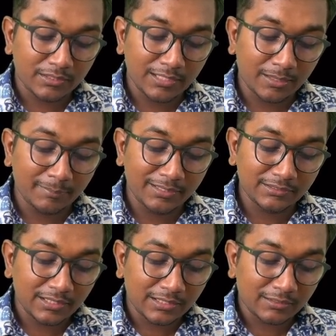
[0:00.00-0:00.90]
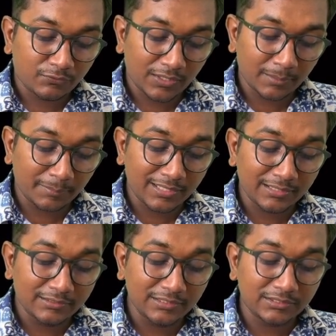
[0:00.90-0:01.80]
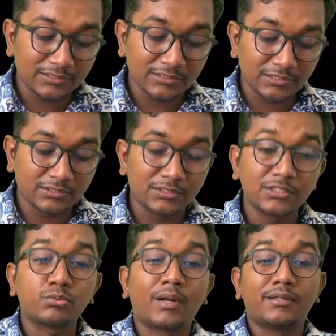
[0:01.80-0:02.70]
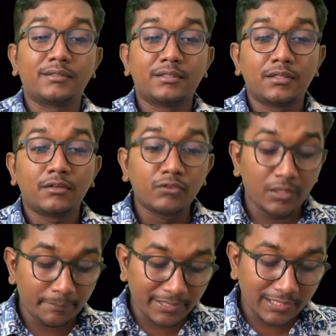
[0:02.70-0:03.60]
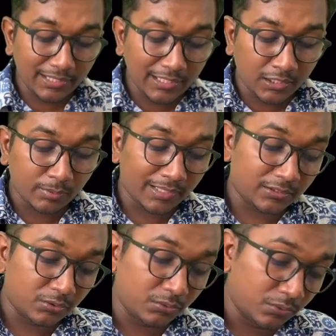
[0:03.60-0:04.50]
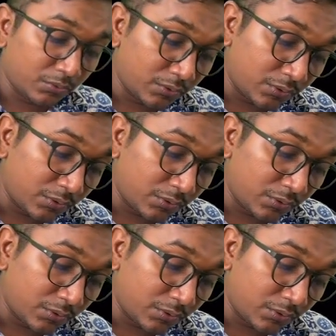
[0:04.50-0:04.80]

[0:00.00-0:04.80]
That means fundamentally this one will be equal to